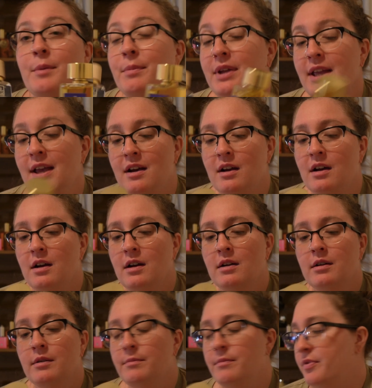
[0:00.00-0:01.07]
But
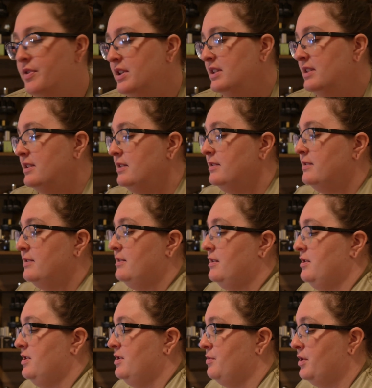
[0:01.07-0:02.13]
yeah, this
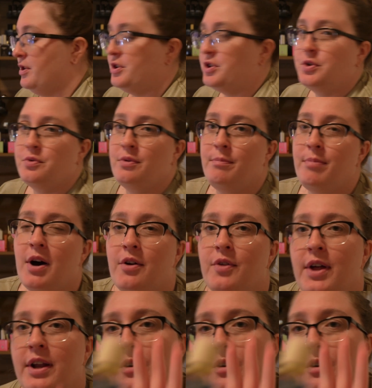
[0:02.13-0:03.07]
is, I just wanted to show the bottle.